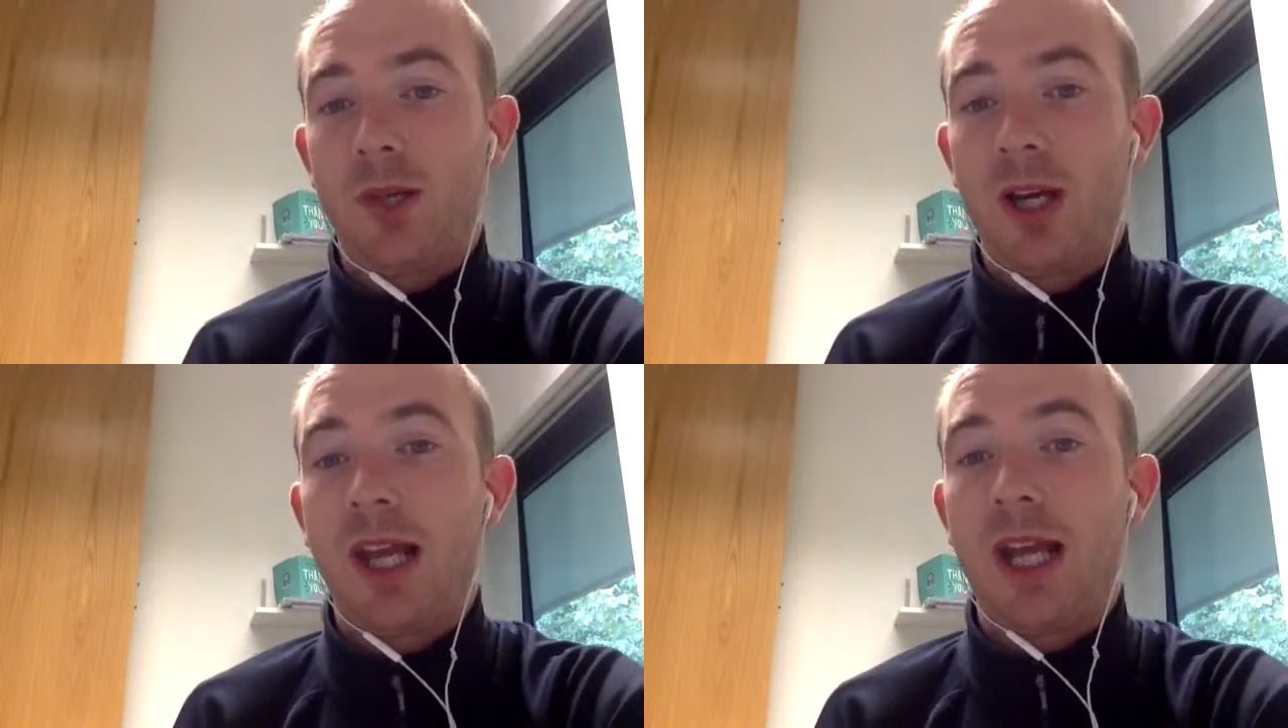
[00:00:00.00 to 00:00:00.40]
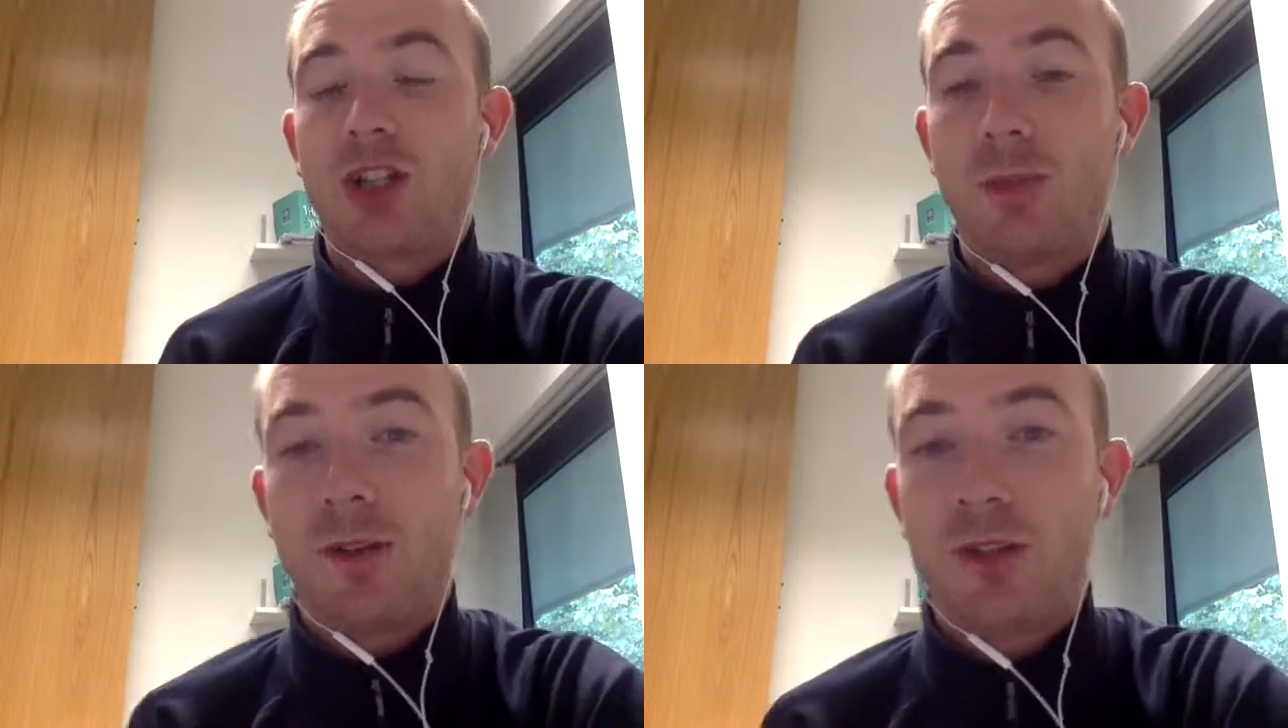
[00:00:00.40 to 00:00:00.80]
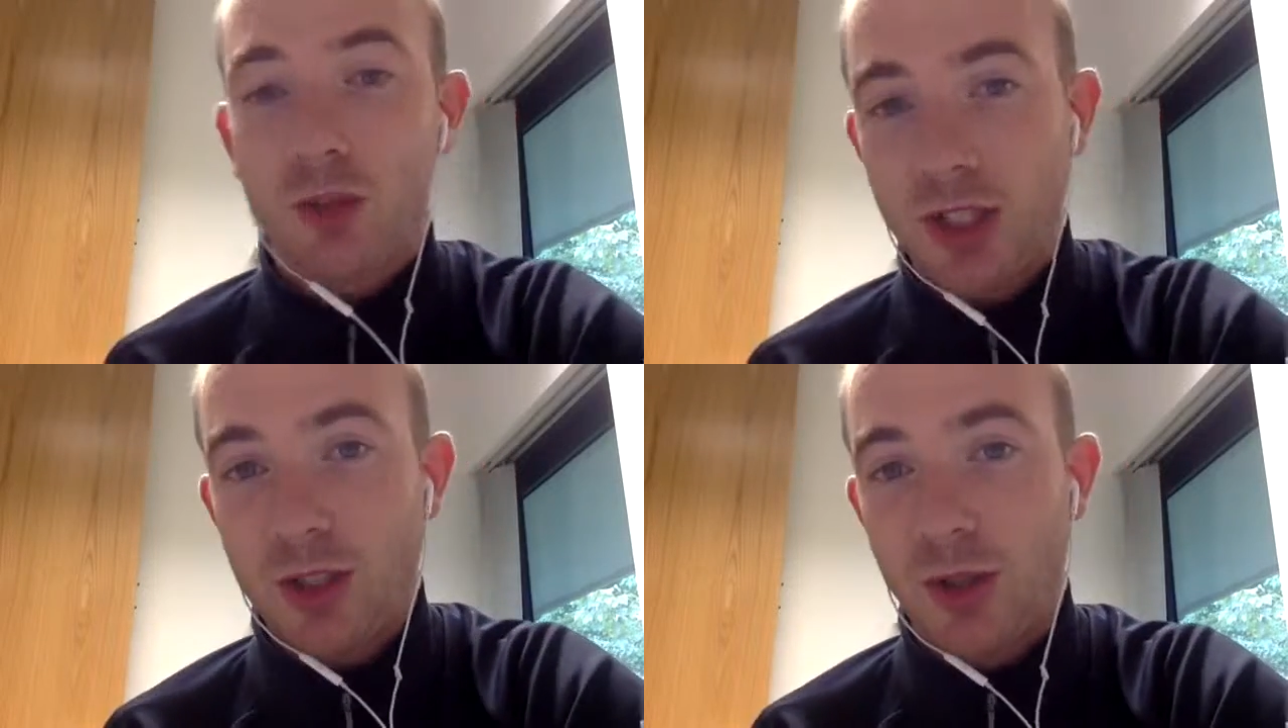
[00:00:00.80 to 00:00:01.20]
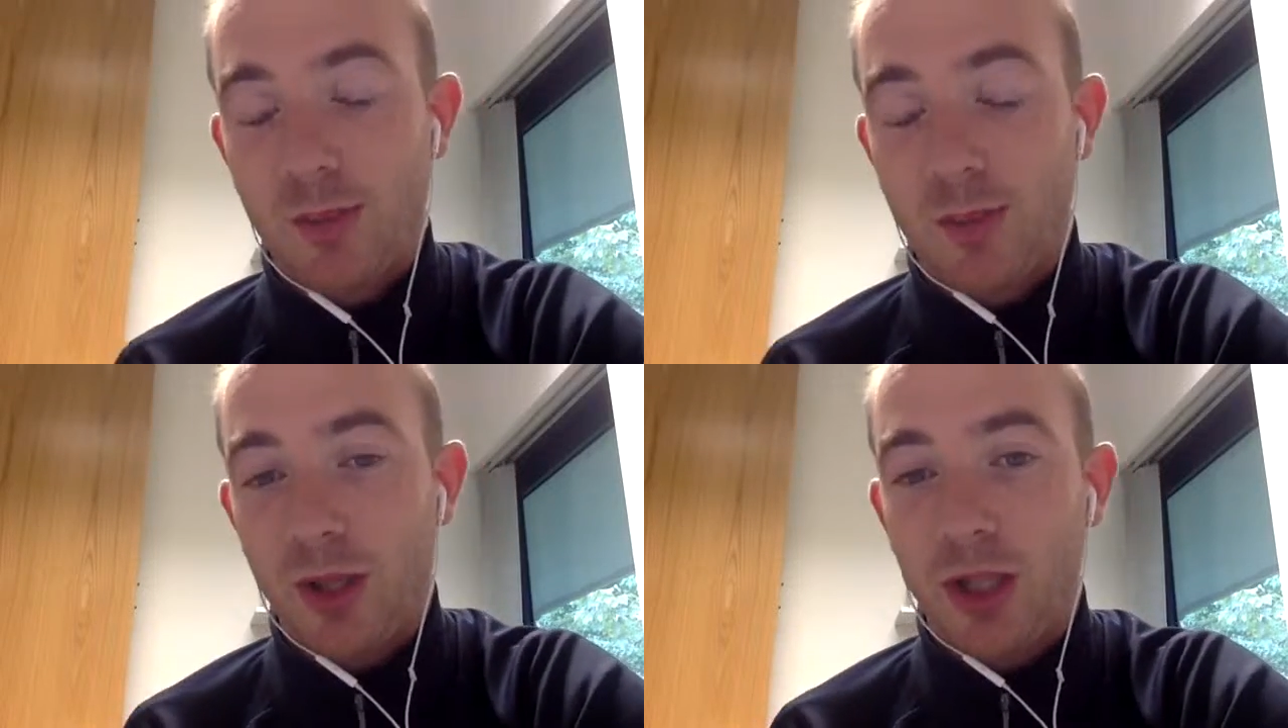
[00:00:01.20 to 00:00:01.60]
an extra bit of stress on your
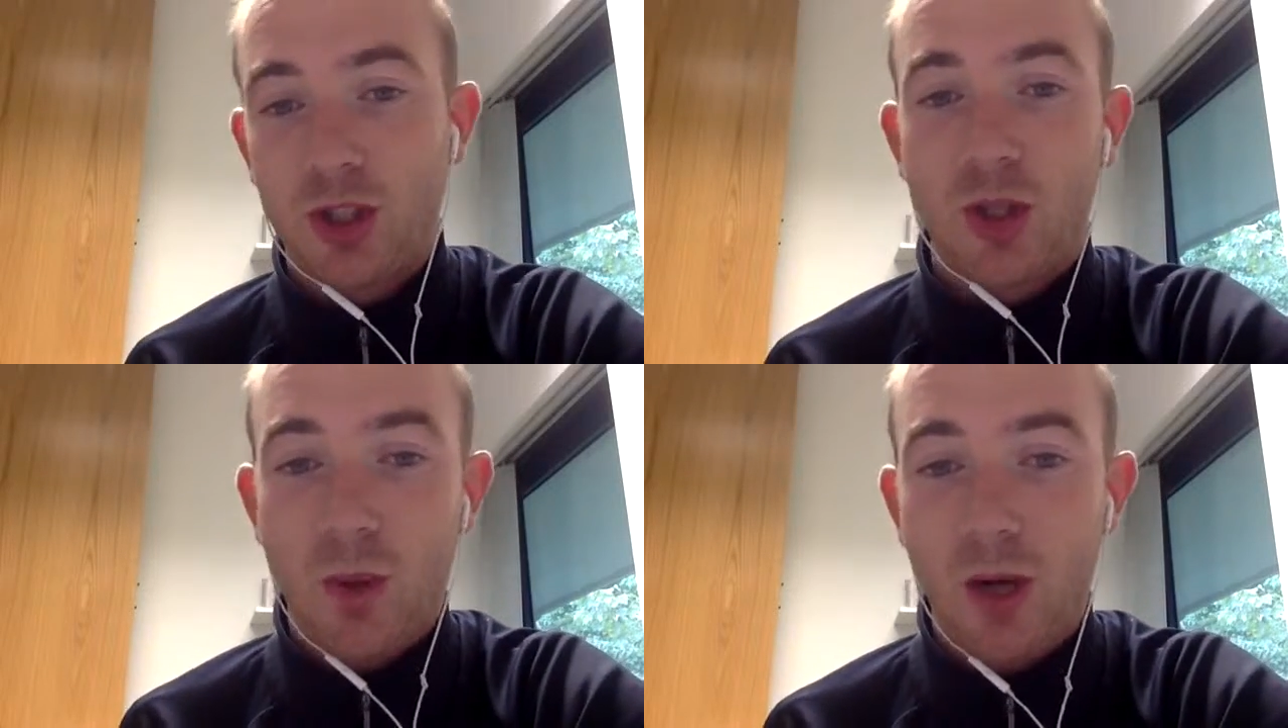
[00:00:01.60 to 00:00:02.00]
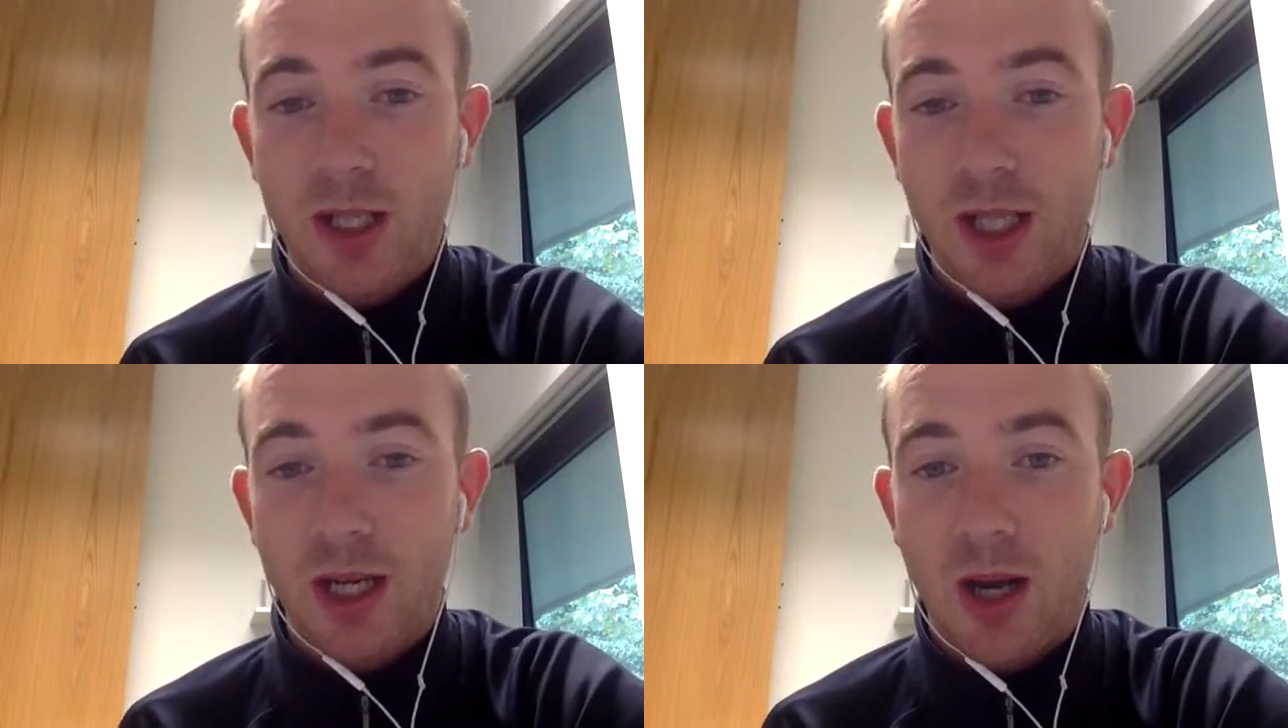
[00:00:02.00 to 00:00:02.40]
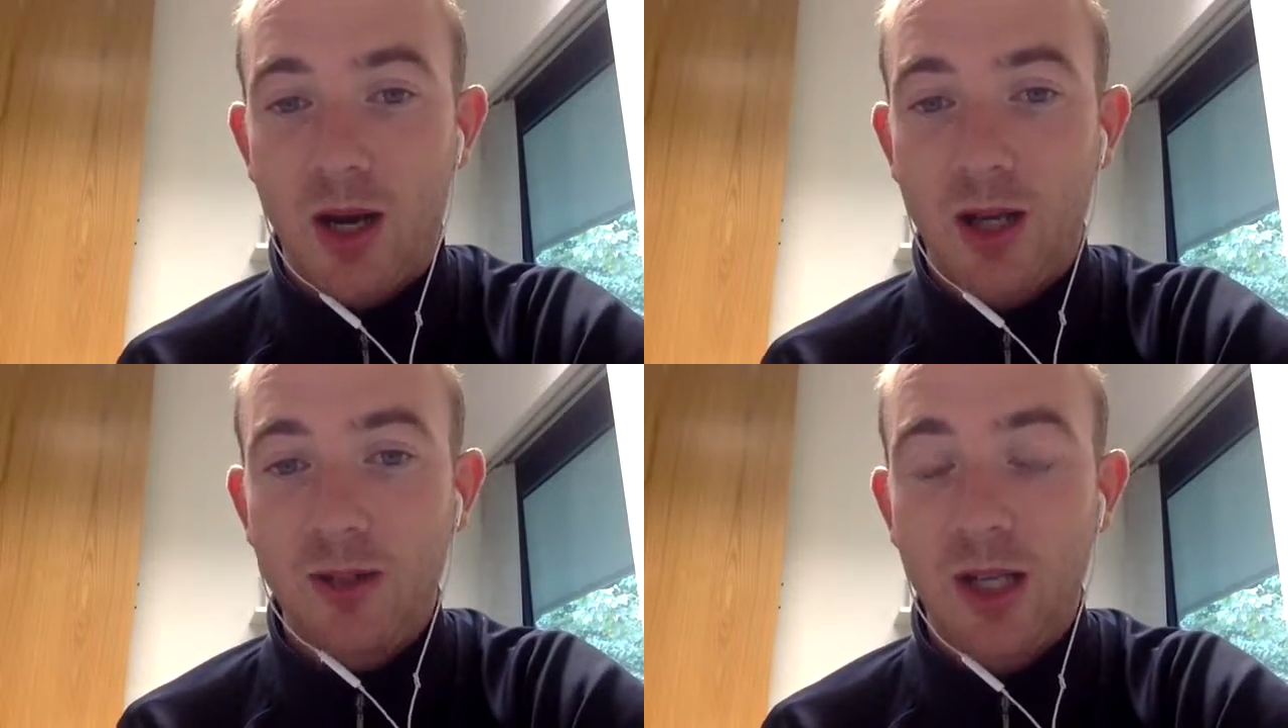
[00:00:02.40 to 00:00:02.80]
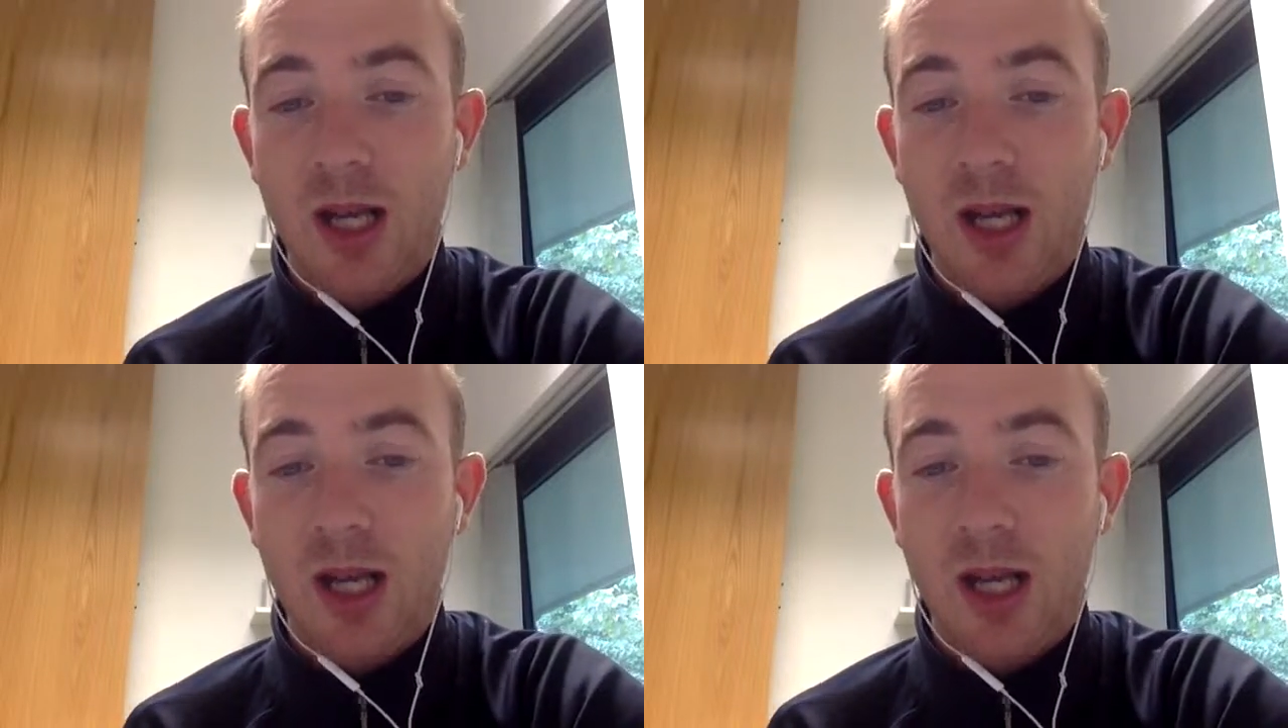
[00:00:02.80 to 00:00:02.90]
body because you're working hard,